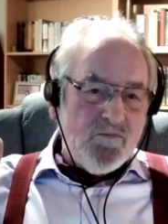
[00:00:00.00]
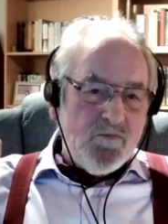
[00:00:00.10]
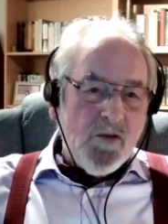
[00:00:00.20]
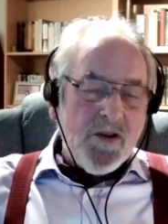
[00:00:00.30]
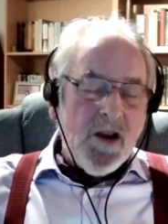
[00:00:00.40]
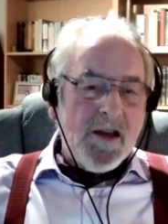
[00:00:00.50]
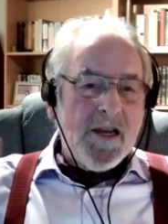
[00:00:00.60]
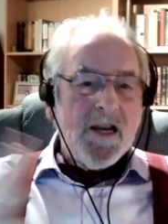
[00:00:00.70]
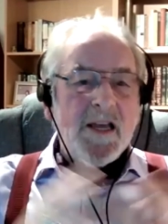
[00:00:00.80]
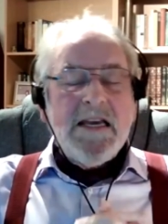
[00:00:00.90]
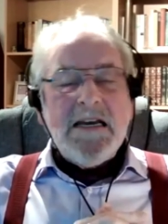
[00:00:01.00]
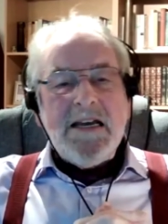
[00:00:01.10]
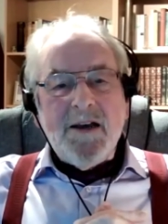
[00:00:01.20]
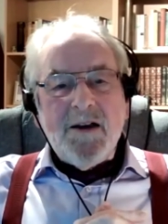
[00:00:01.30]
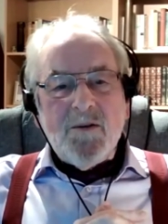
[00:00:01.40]
more than likely,
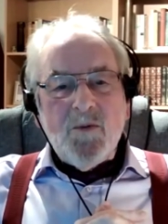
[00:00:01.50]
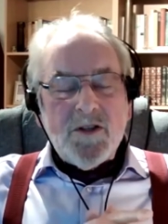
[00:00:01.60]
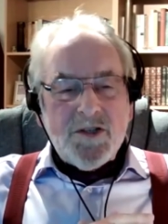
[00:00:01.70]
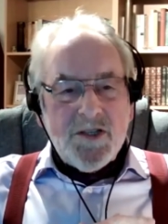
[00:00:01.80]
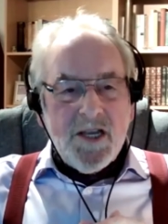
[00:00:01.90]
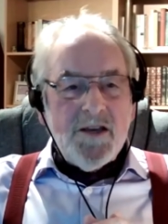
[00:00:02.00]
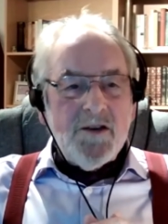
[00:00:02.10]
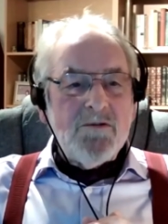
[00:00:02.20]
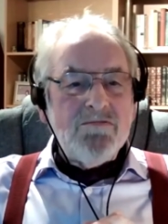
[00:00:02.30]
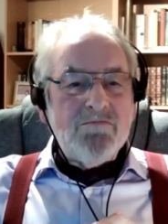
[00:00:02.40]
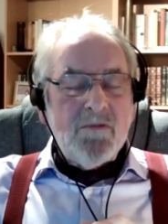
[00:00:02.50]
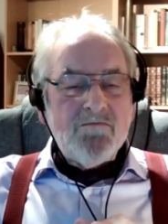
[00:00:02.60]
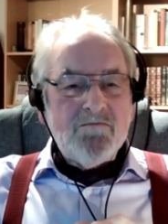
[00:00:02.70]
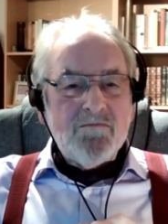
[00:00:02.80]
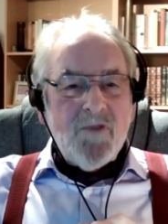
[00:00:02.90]
we'll see you
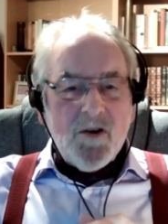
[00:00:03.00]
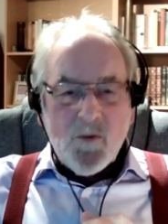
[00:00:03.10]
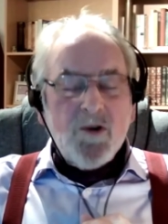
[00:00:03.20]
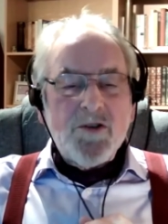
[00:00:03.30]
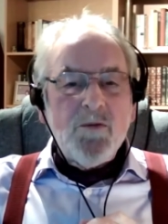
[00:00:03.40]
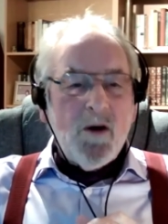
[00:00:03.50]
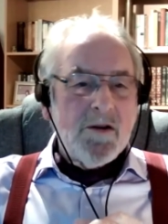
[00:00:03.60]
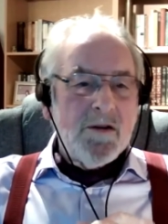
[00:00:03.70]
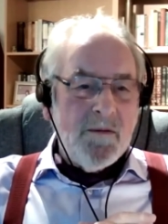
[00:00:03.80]
on a one-to-one. -one.